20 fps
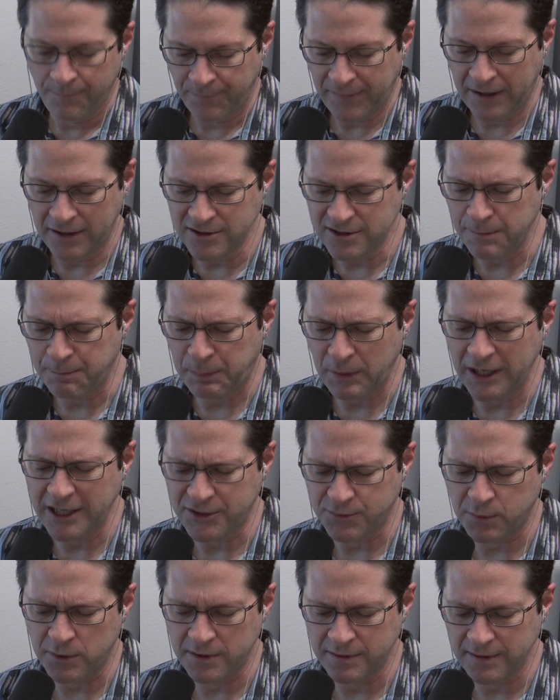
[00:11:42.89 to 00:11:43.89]
Here's a
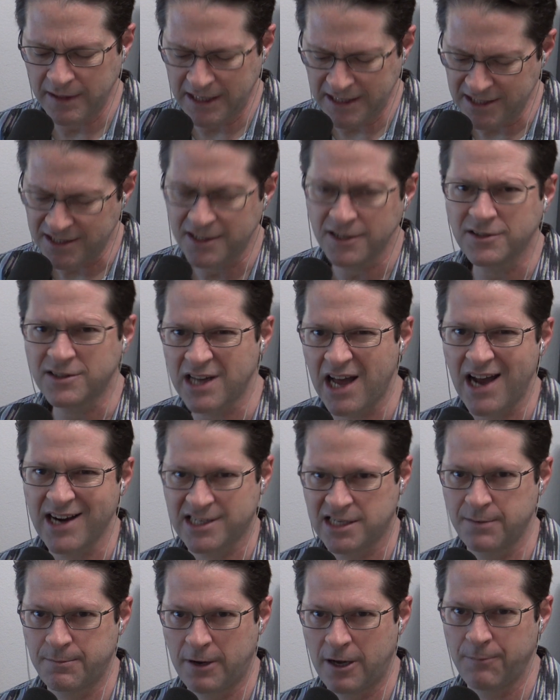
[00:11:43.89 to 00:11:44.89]
place where he still
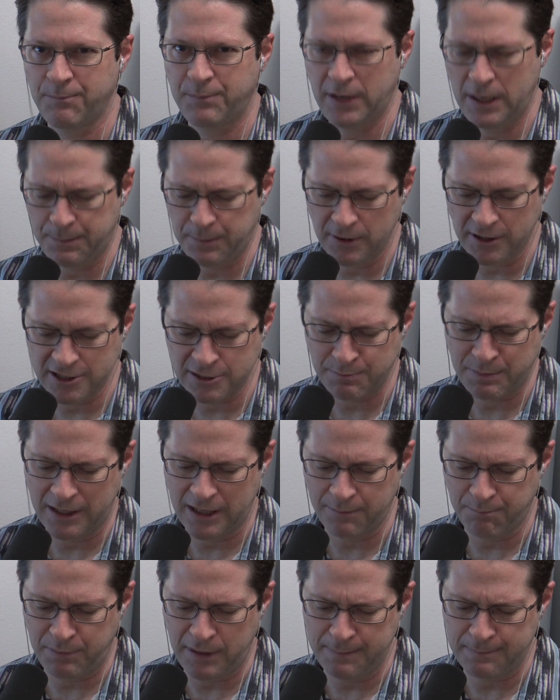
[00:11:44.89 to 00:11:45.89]
talks about people as
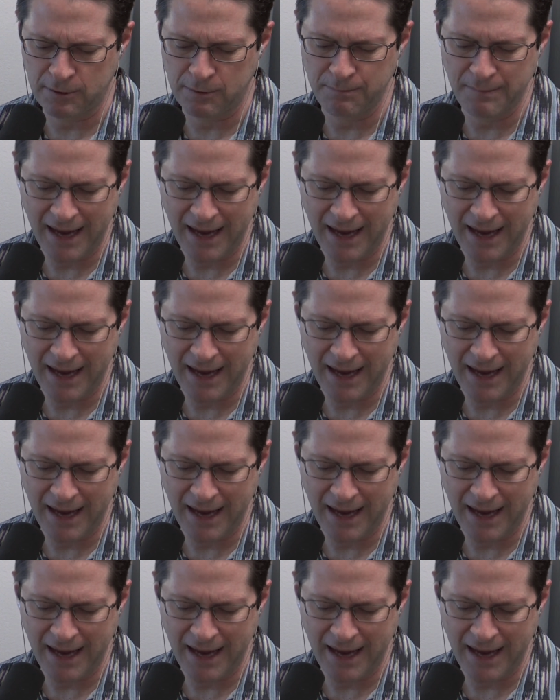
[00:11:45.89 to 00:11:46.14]
being people.